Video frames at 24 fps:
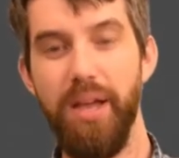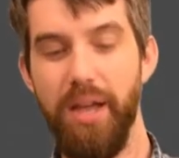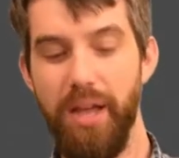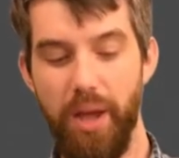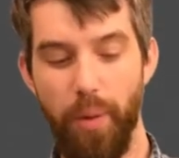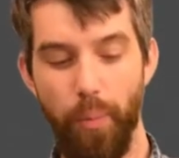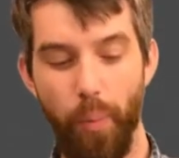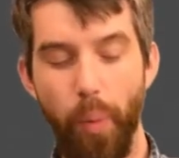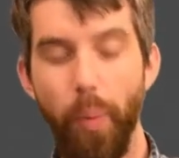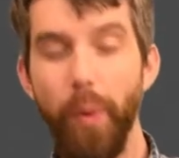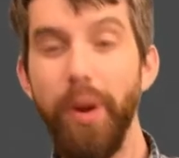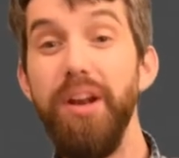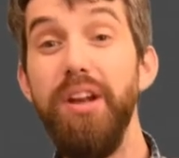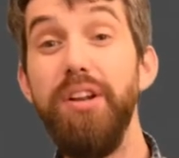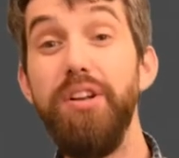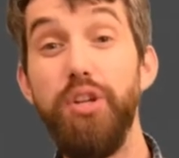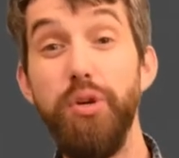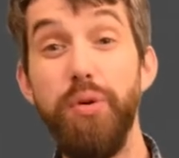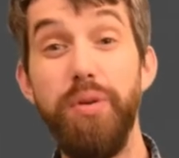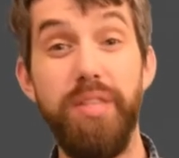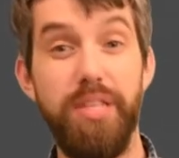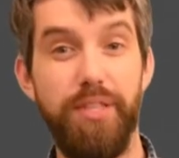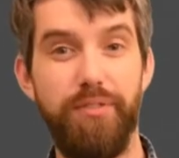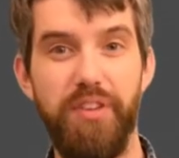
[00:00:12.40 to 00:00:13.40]
What we're going to
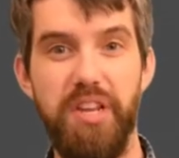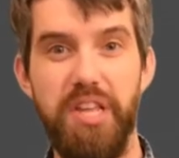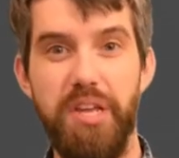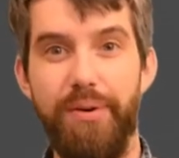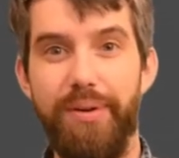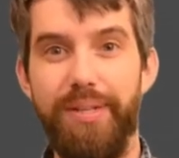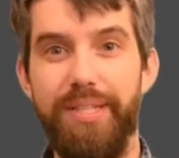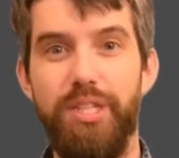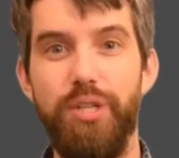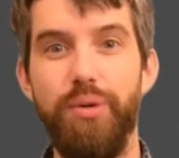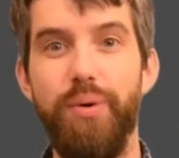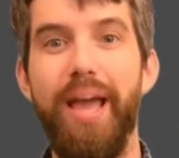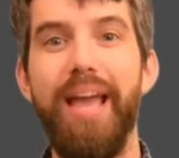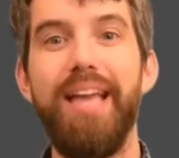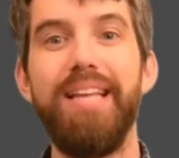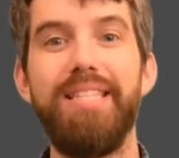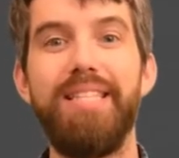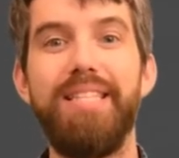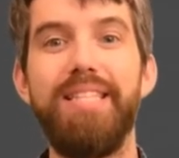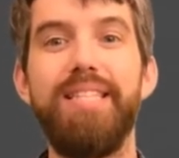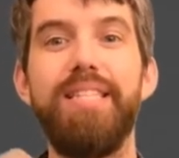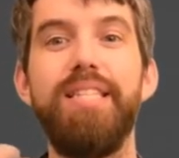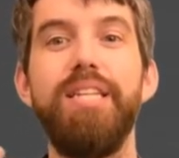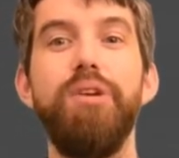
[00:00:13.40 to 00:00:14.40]
do in this video is do a
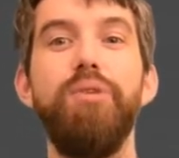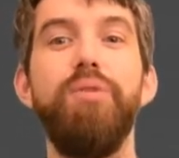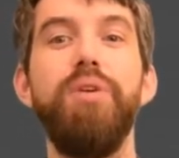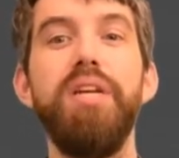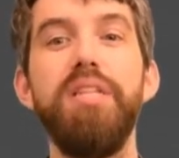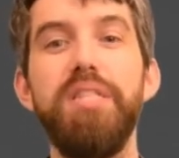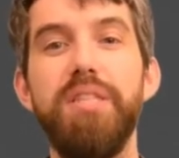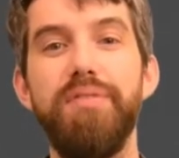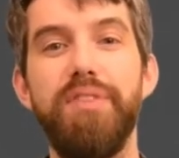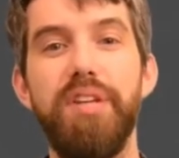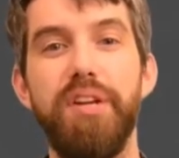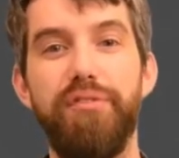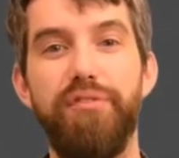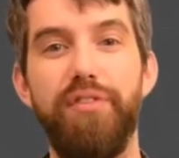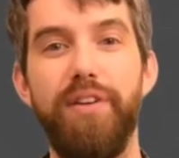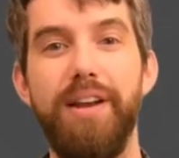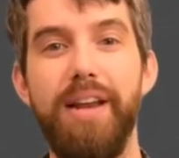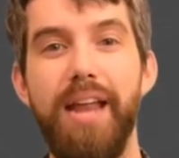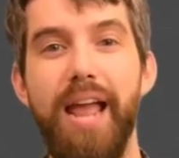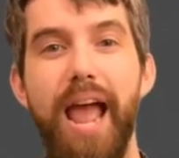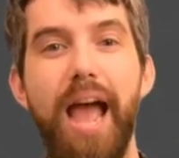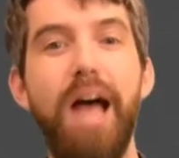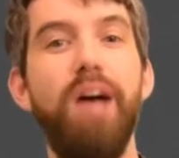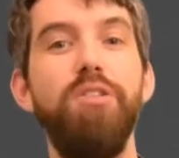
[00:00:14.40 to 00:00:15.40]
series of
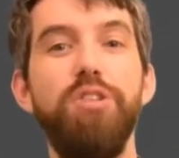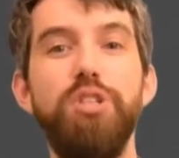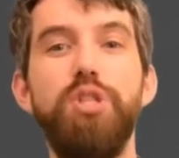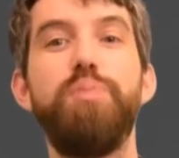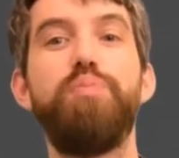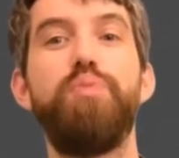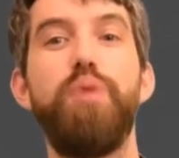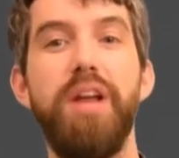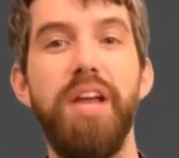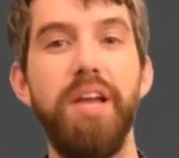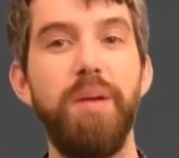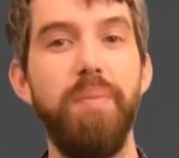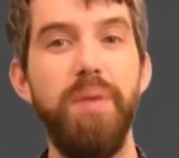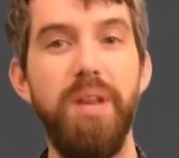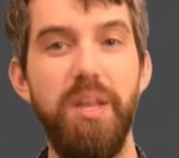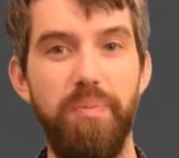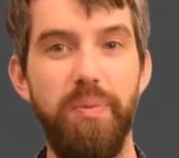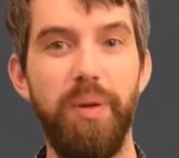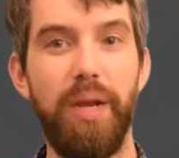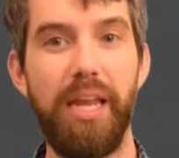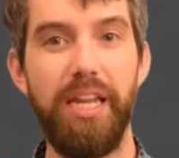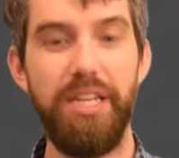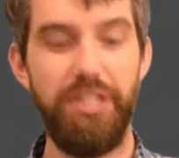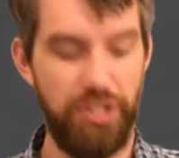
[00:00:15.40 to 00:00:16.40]
different algebraic
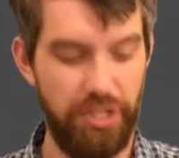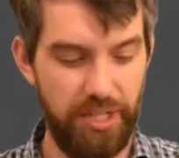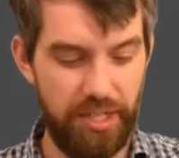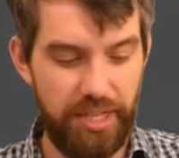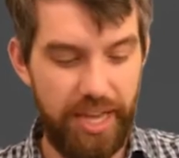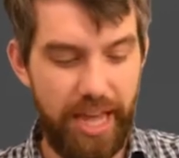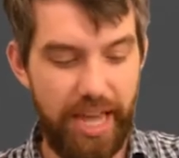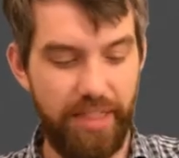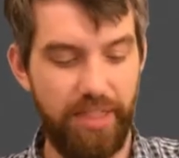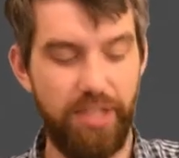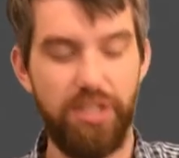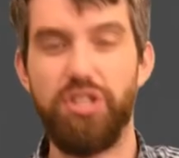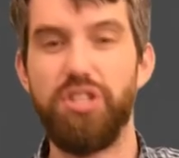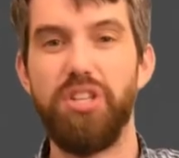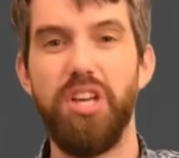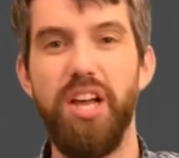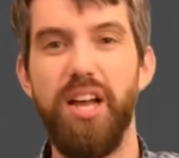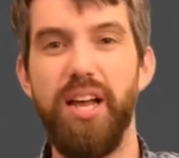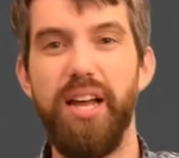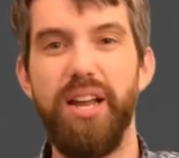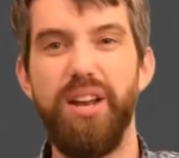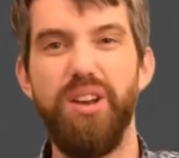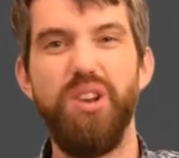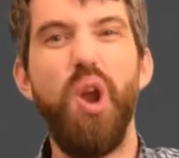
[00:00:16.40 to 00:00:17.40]
manipulations to take this
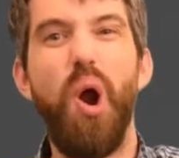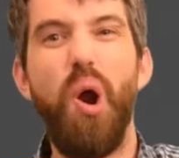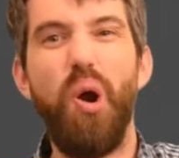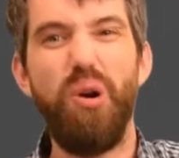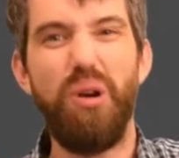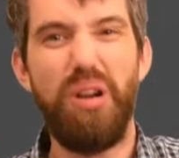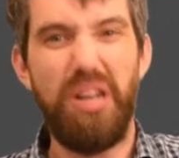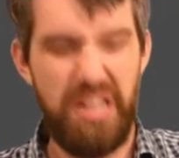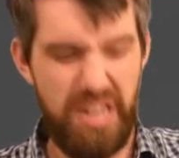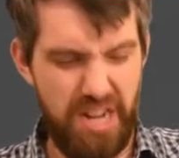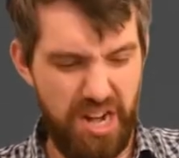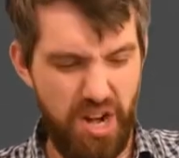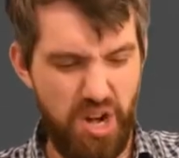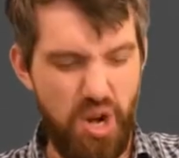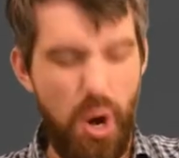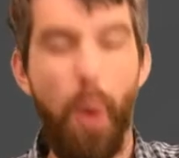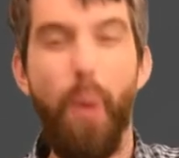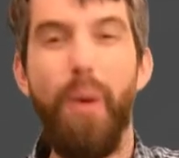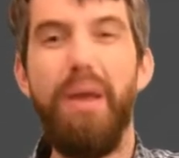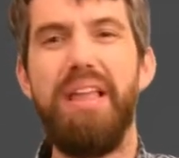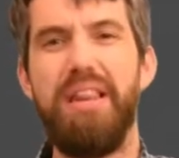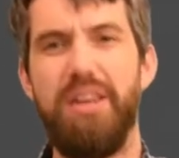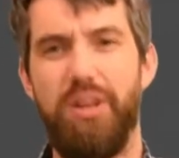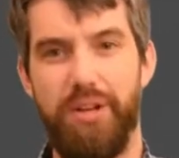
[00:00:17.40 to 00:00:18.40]
gnarly and
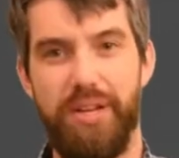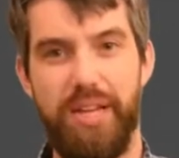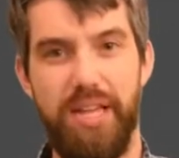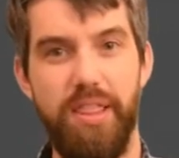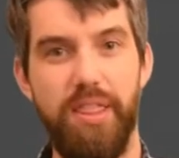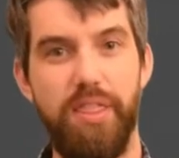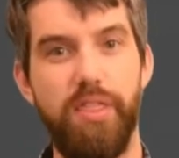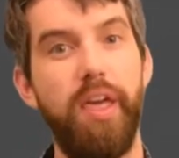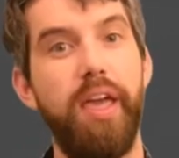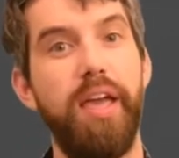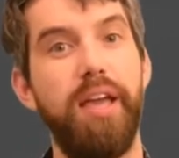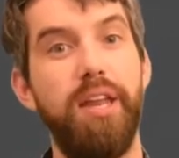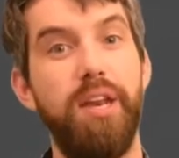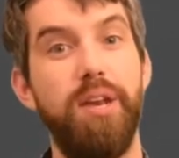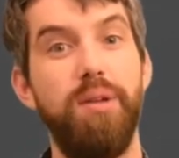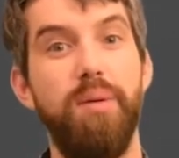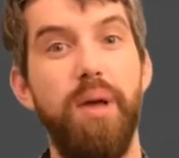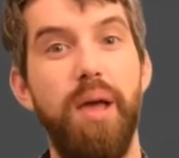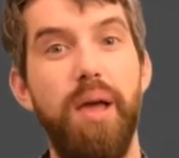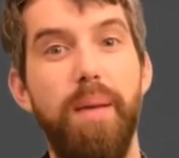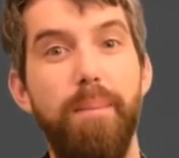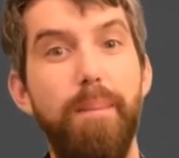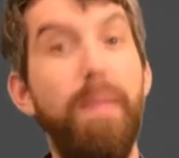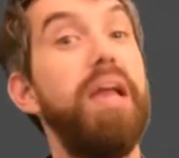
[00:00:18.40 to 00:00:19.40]
annoying looking thing and
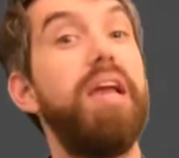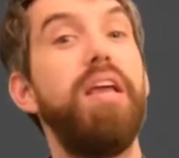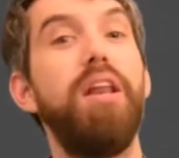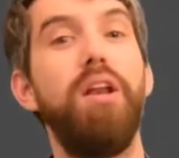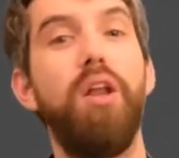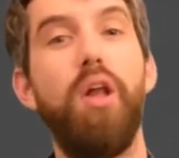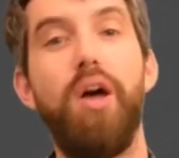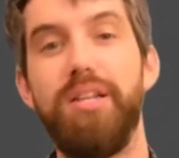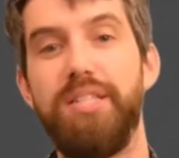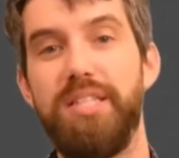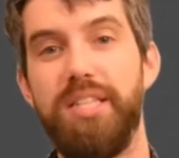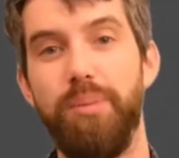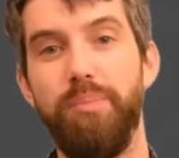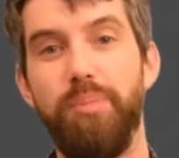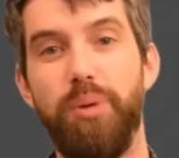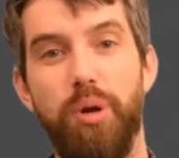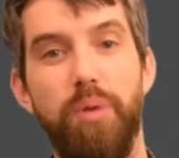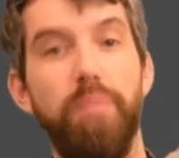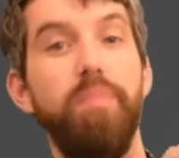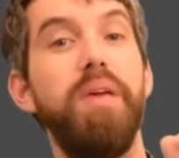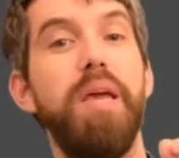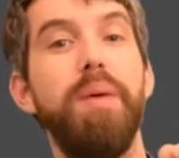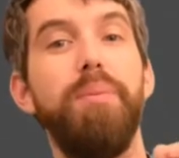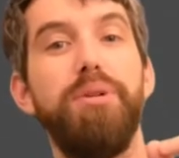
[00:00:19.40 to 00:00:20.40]
make it a lot simpler
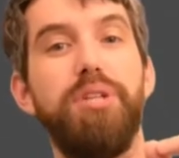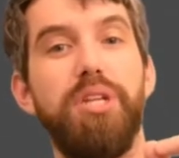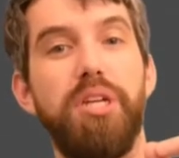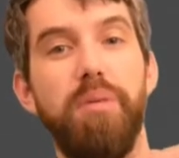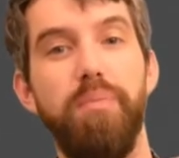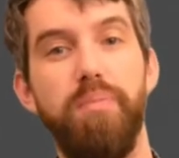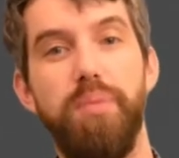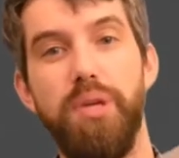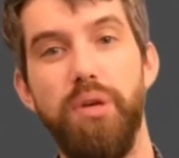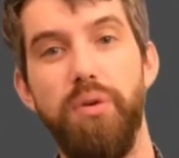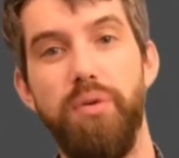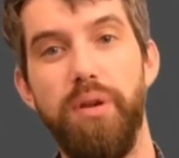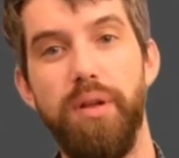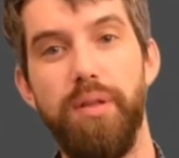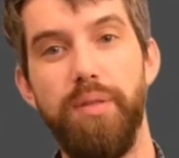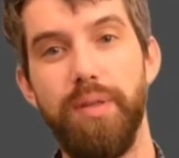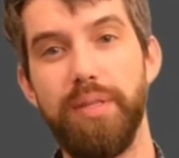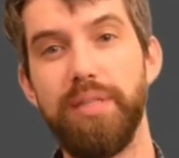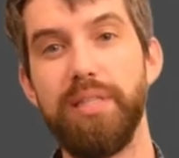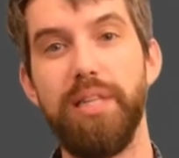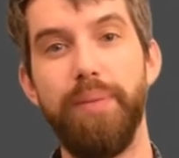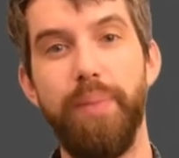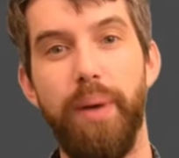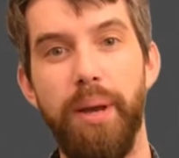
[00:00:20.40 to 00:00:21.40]
and be able to compute
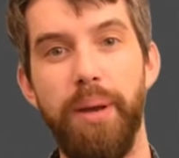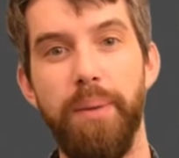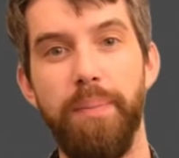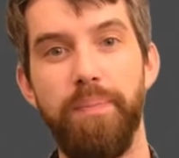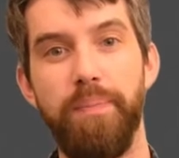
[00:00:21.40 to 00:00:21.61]
this limit.